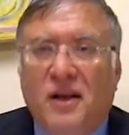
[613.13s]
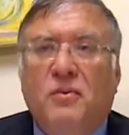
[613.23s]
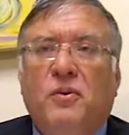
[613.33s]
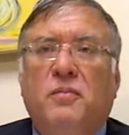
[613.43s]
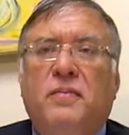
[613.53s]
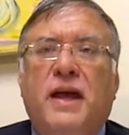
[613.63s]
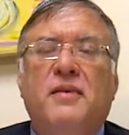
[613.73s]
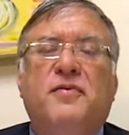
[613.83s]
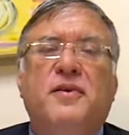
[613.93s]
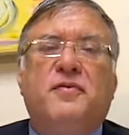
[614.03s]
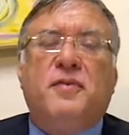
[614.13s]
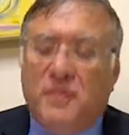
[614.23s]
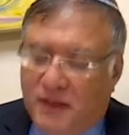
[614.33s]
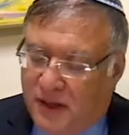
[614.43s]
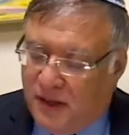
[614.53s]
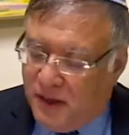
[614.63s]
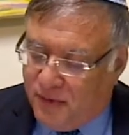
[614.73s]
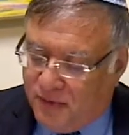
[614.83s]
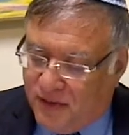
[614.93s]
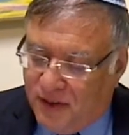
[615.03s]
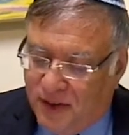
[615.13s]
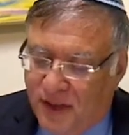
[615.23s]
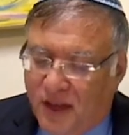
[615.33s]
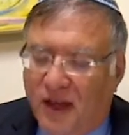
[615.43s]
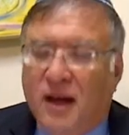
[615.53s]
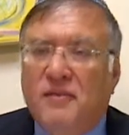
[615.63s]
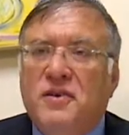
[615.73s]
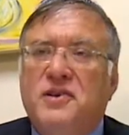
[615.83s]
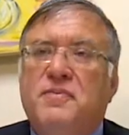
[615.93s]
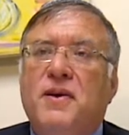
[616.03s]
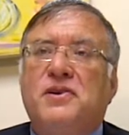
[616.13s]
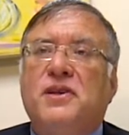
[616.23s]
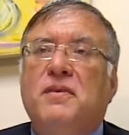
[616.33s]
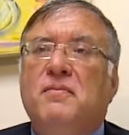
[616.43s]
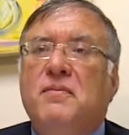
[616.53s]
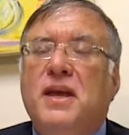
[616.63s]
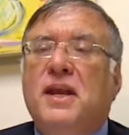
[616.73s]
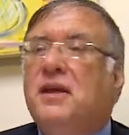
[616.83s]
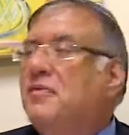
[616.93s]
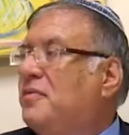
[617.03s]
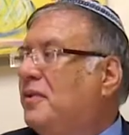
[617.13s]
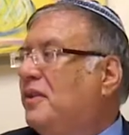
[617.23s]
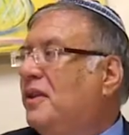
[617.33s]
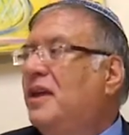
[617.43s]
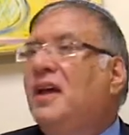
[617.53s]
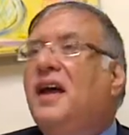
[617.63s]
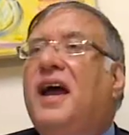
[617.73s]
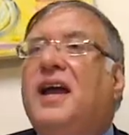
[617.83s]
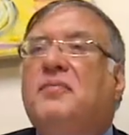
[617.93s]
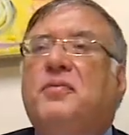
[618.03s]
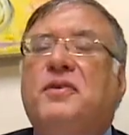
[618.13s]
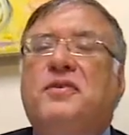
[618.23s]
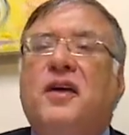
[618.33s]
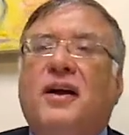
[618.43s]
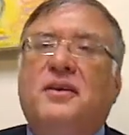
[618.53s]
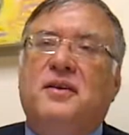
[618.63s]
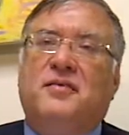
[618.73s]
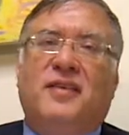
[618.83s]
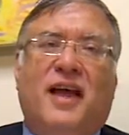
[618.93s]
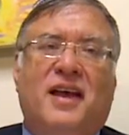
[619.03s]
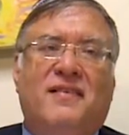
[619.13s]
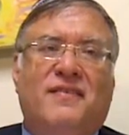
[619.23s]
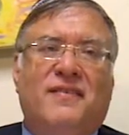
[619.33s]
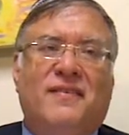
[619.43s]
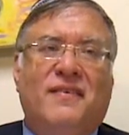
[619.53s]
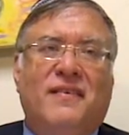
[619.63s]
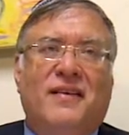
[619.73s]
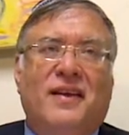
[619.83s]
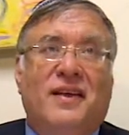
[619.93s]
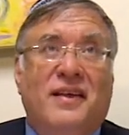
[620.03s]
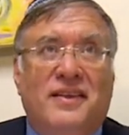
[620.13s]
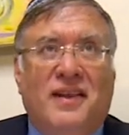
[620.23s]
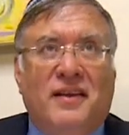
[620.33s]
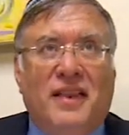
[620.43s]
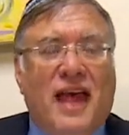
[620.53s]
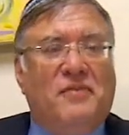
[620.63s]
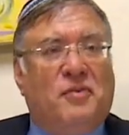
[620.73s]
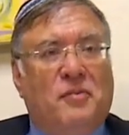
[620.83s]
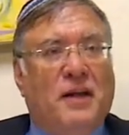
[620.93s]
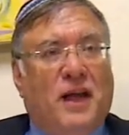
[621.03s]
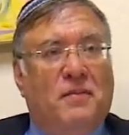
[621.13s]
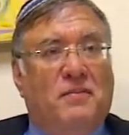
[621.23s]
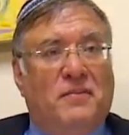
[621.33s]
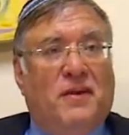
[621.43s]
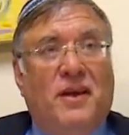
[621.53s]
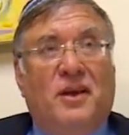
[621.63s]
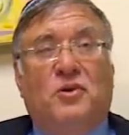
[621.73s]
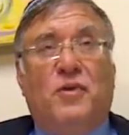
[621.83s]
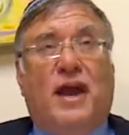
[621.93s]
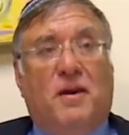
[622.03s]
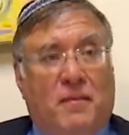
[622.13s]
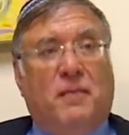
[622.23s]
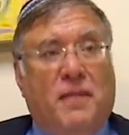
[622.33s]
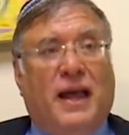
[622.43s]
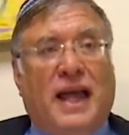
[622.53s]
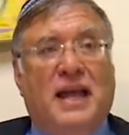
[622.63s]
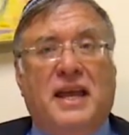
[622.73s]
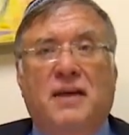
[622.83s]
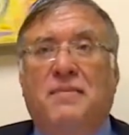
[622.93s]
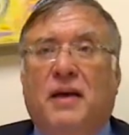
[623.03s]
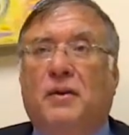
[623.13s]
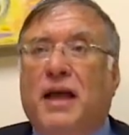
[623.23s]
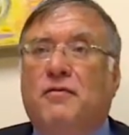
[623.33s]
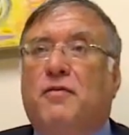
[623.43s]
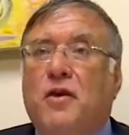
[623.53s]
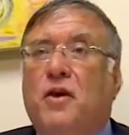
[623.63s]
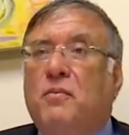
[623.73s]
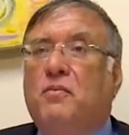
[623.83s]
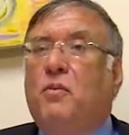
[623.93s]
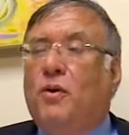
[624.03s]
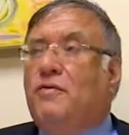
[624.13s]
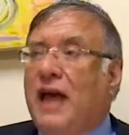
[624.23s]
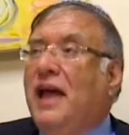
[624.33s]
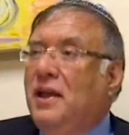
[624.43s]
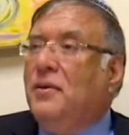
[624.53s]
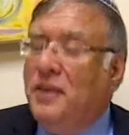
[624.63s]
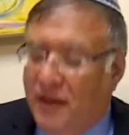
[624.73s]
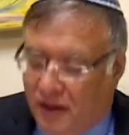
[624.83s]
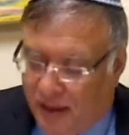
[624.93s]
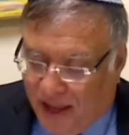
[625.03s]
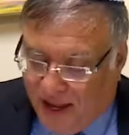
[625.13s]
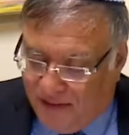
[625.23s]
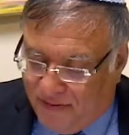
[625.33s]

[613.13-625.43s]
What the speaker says: will benefit from the gift of an especially meaningful and productive life. Their life will become greater. Marbeh Chaim, they will have more value in their life.